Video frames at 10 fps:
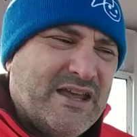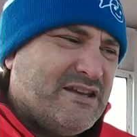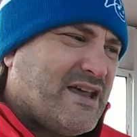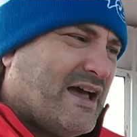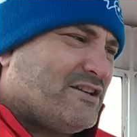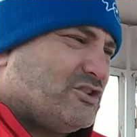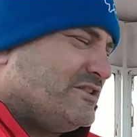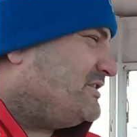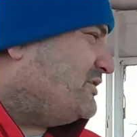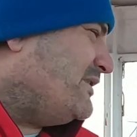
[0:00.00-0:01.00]
to
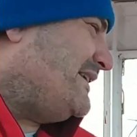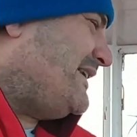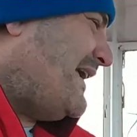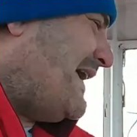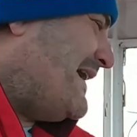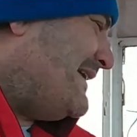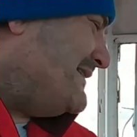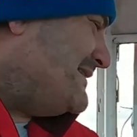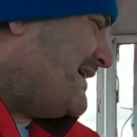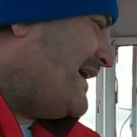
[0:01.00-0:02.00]
actually do it,
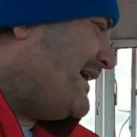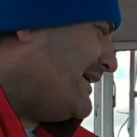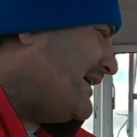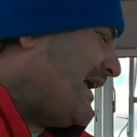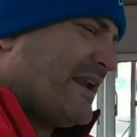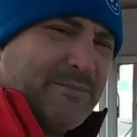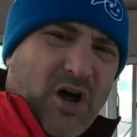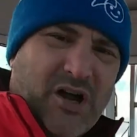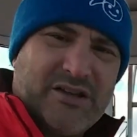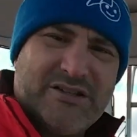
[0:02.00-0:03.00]
and I'm
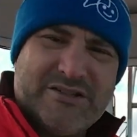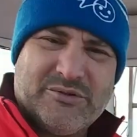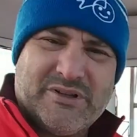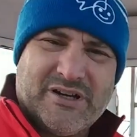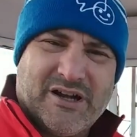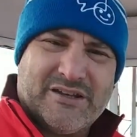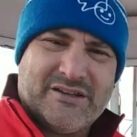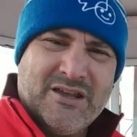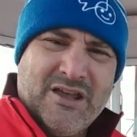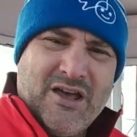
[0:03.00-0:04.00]
not going to do it
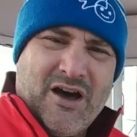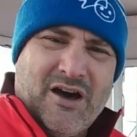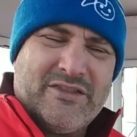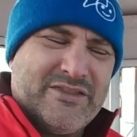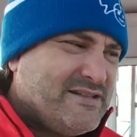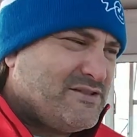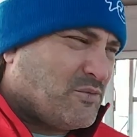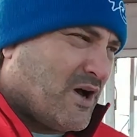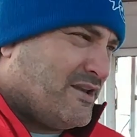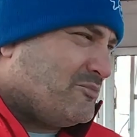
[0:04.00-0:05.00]
on this
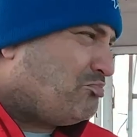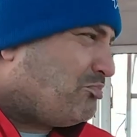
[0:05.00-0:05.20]
one,